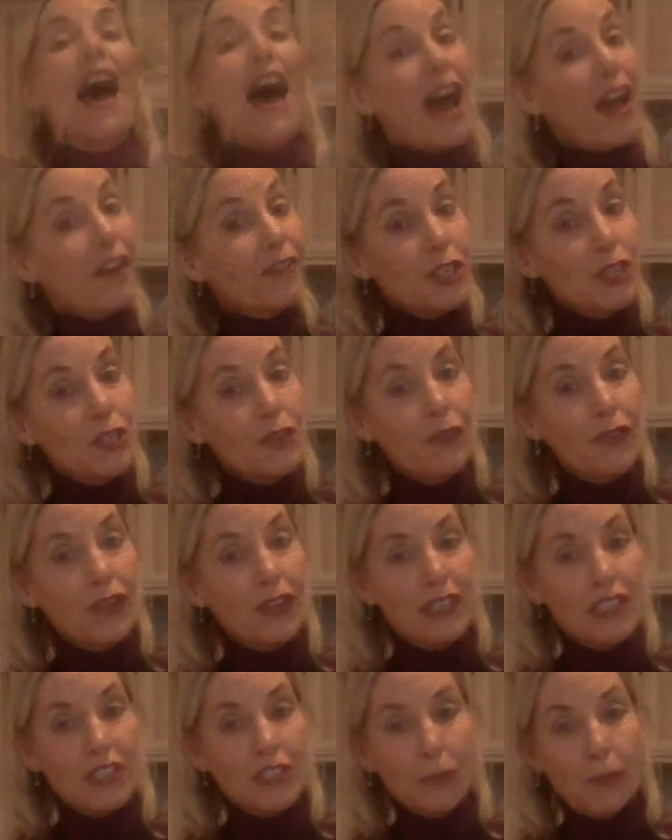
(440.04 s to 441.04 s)
After you
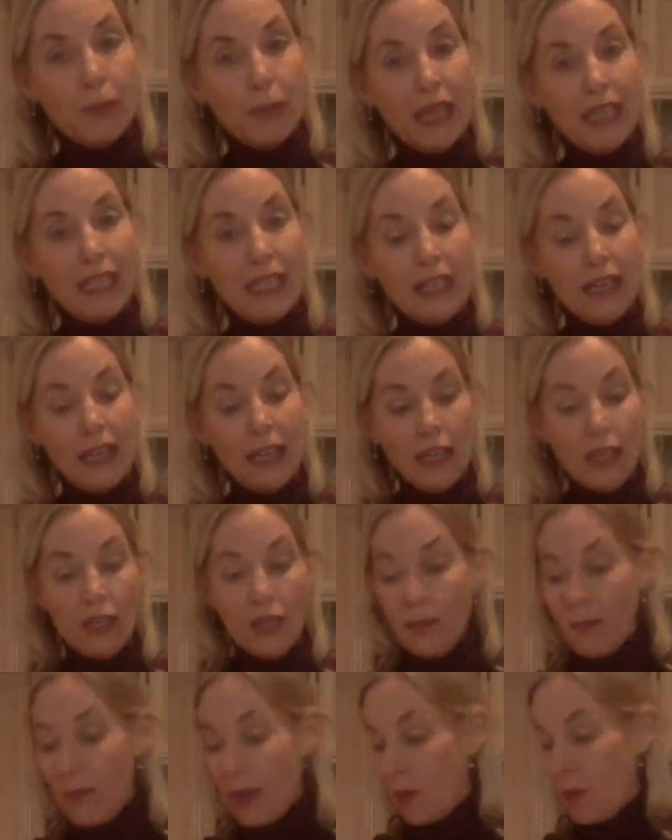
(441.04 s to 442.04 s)
finish blending it,
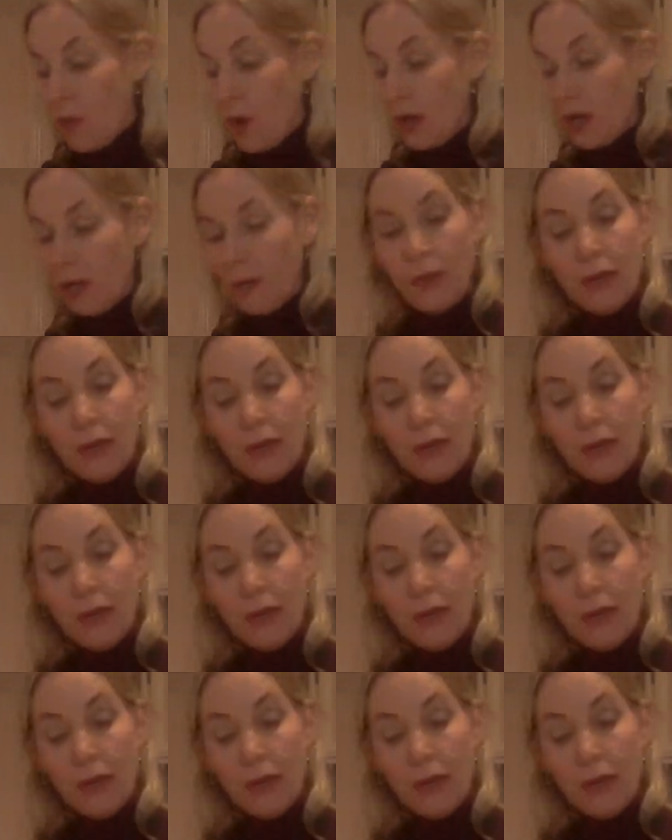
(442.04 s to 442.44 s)
you may want to